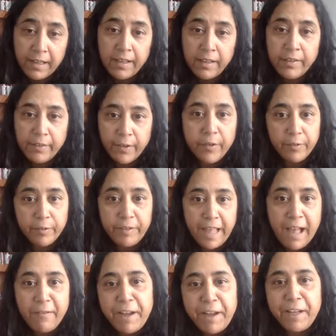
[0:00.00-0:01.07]
So yeah,
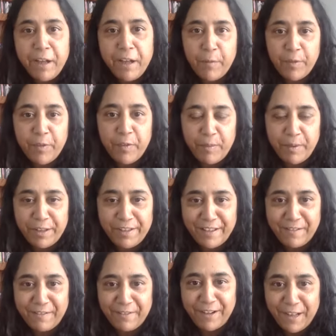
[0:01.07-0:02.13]
writing comes with a bit of
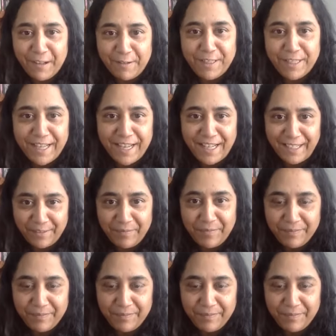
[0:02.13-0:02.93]
suffering, I would say. Yeah.